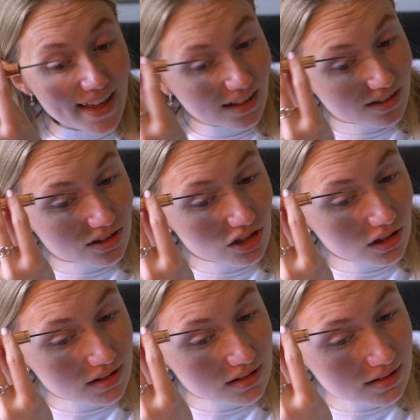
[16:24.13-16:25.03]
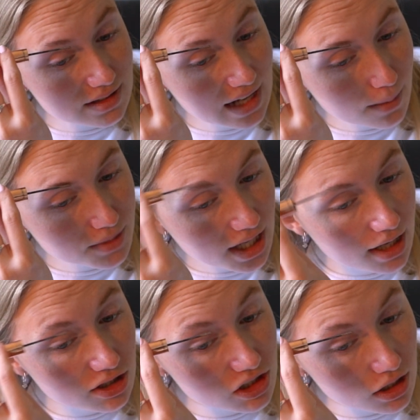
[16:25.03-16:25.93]
It's just
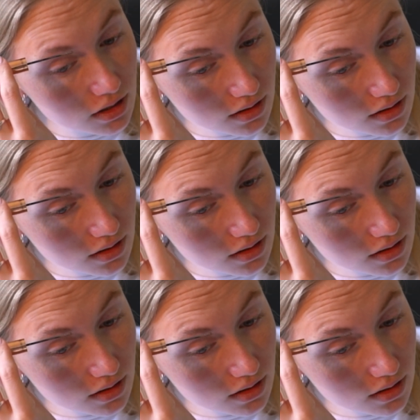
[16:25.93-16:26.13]
slapdash.